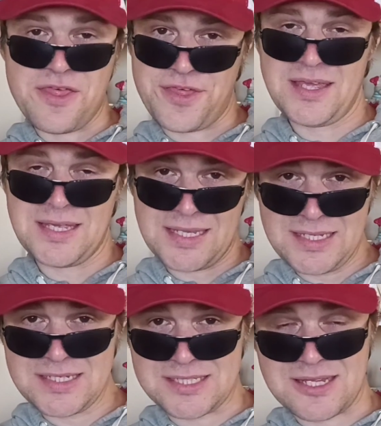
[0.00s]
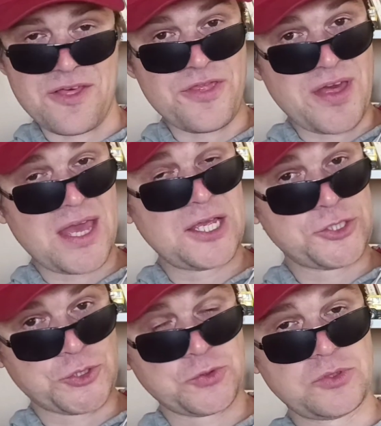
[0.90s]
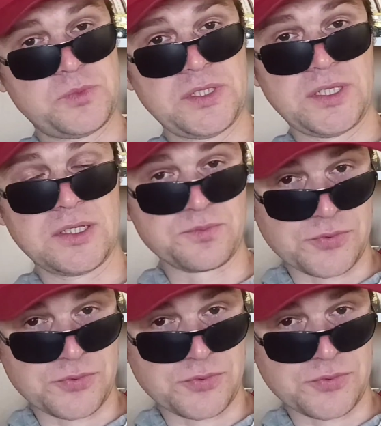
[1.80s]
Thing is, they should be in